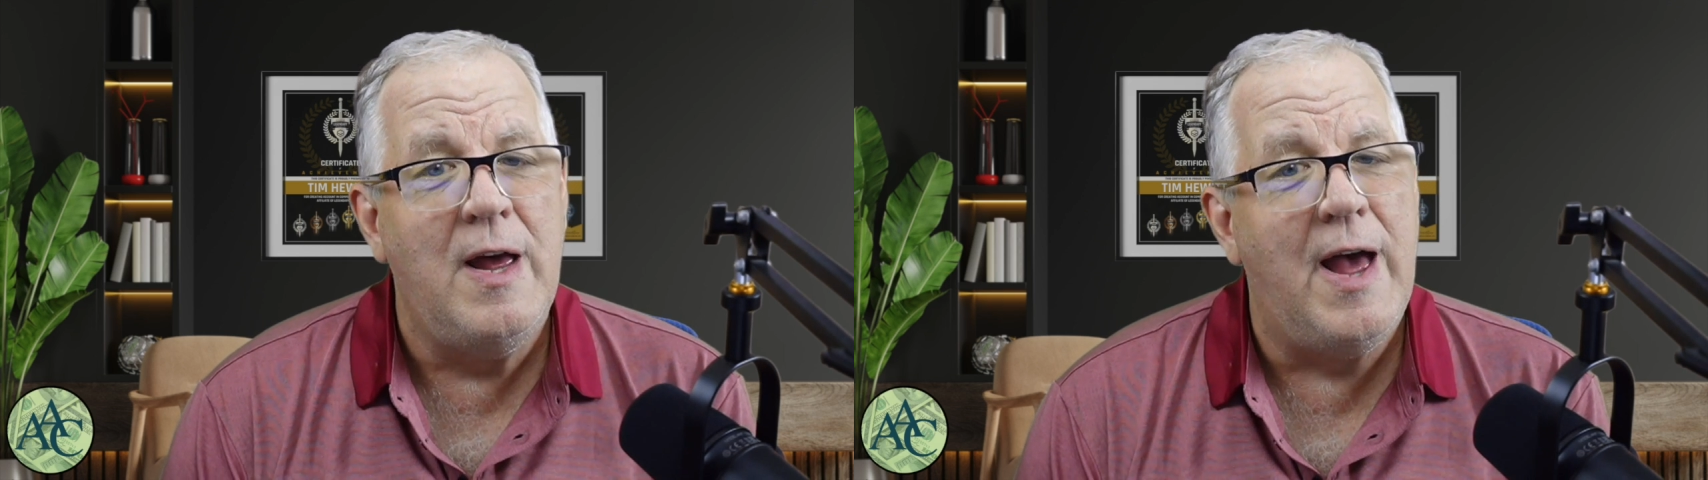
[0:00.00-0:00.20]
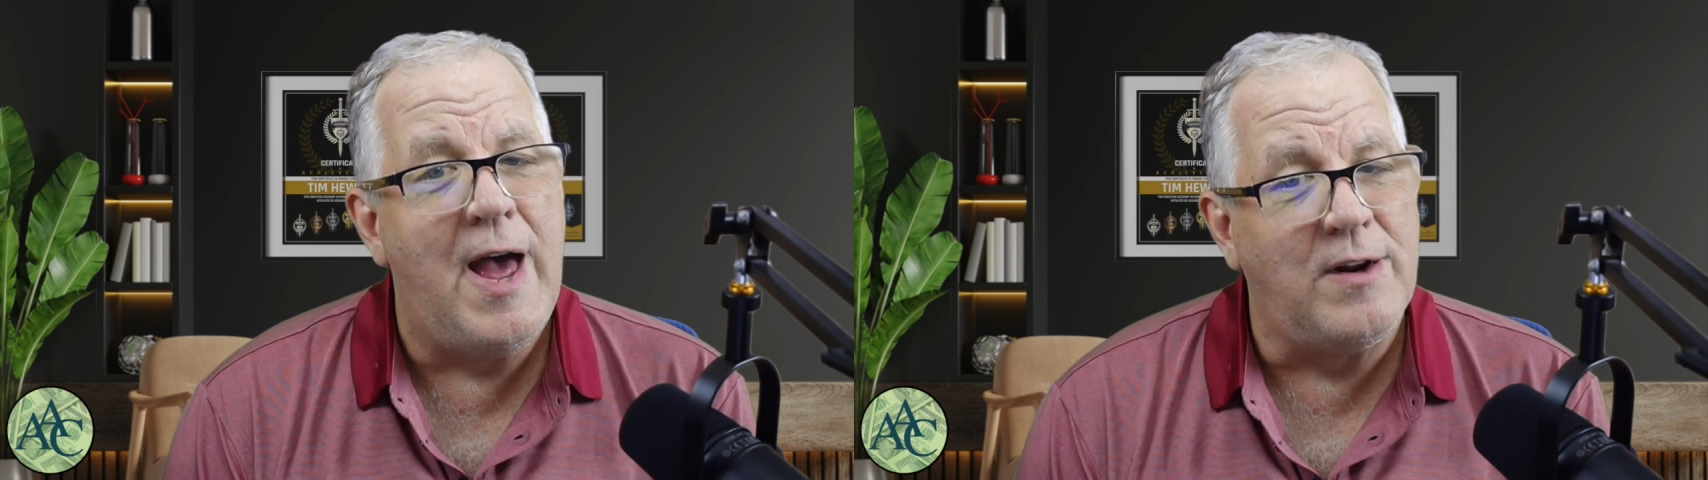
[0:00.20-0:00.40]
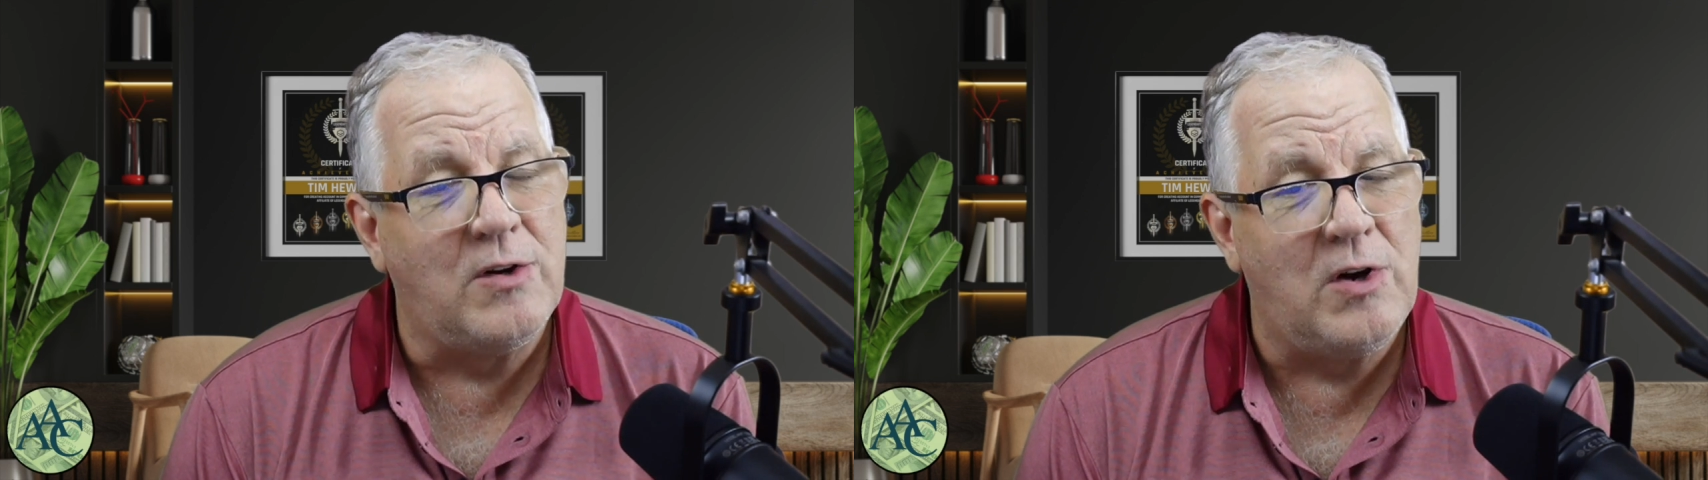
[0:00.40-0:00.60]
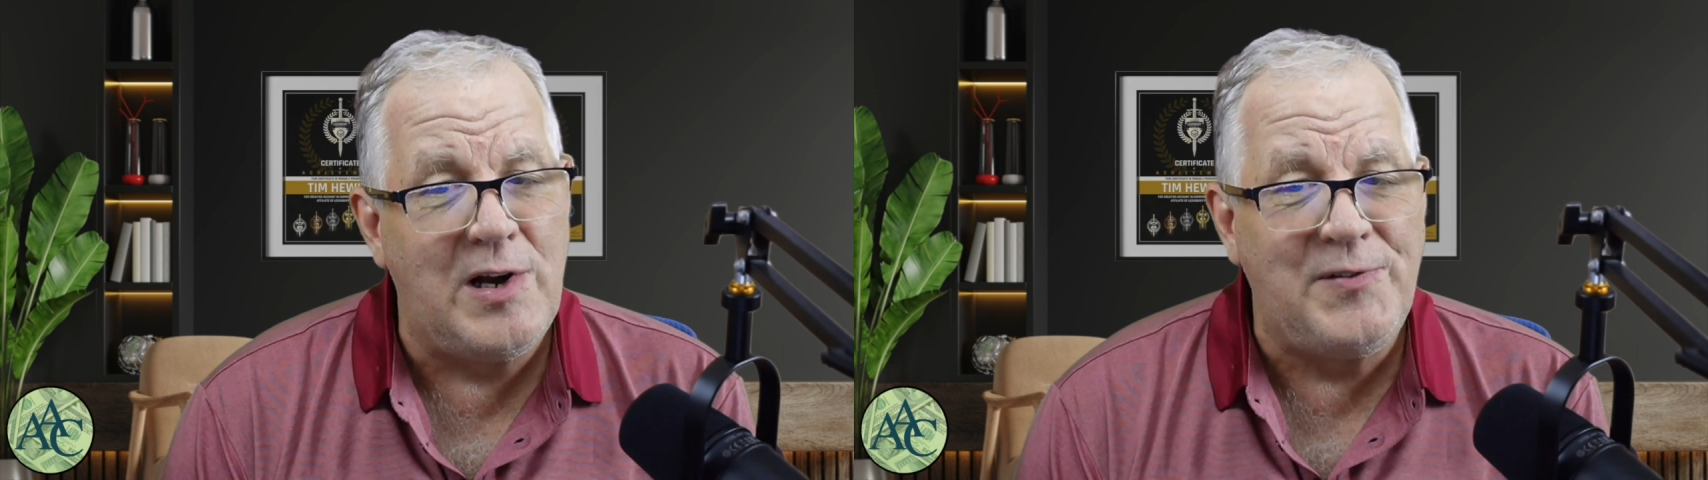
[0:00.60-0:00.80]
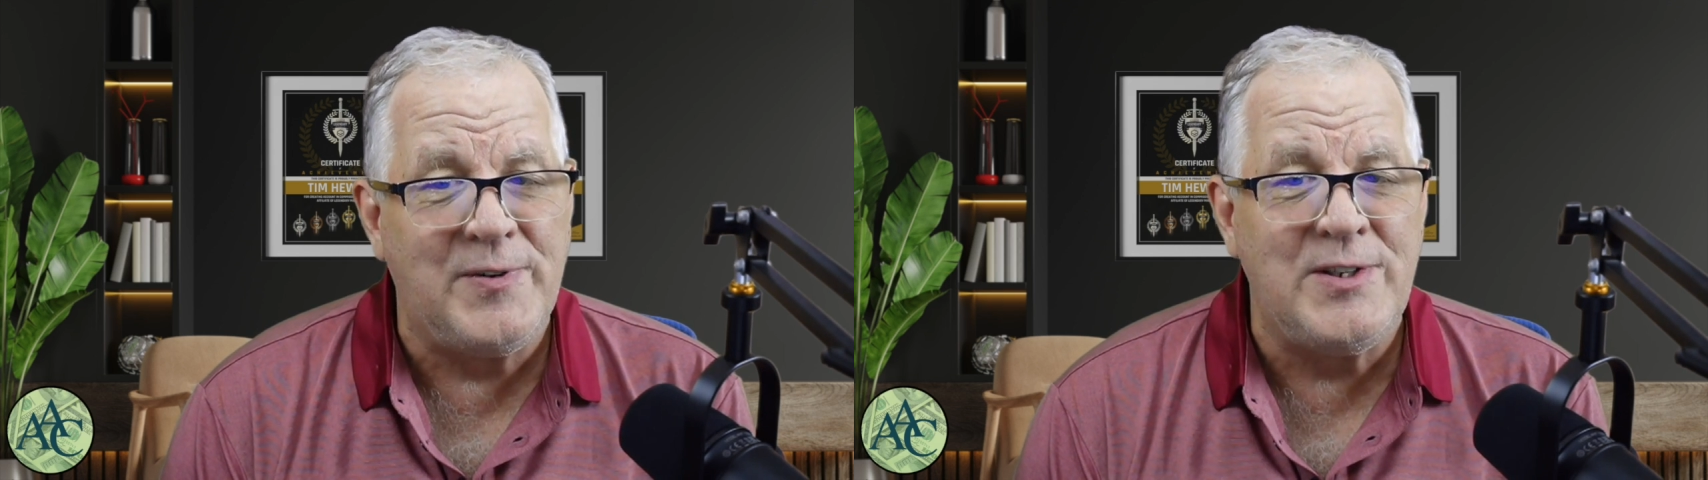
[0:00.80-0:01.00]
at a
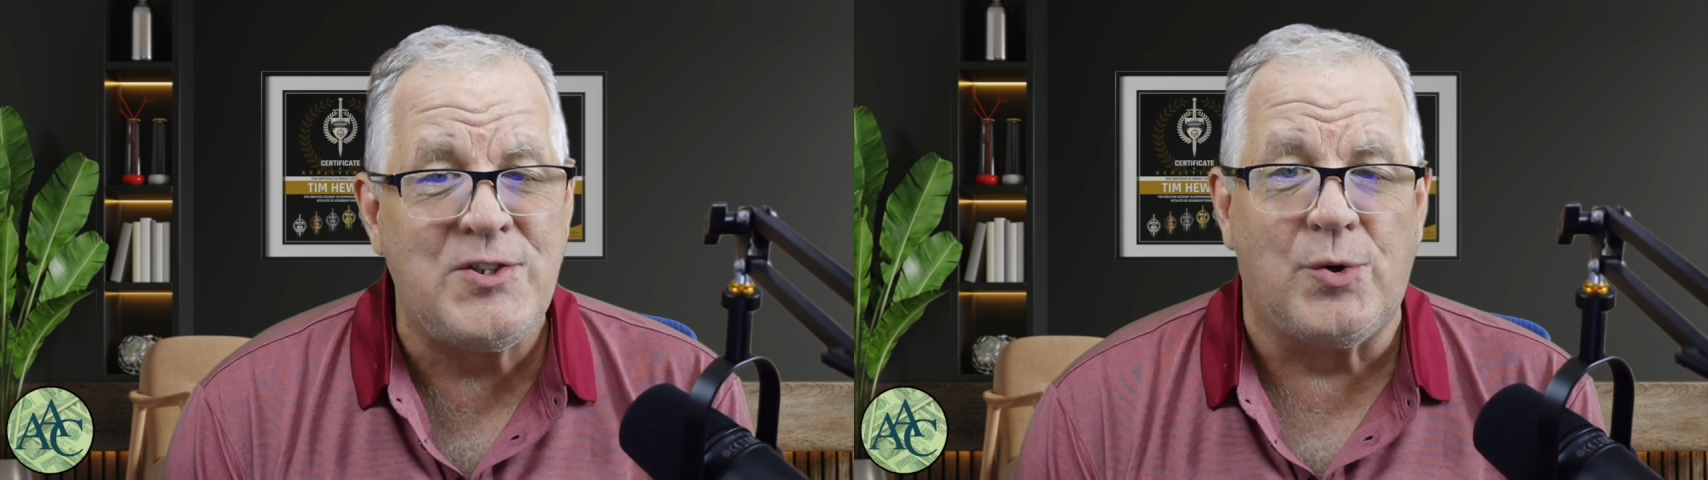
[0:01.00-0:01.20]
conference, or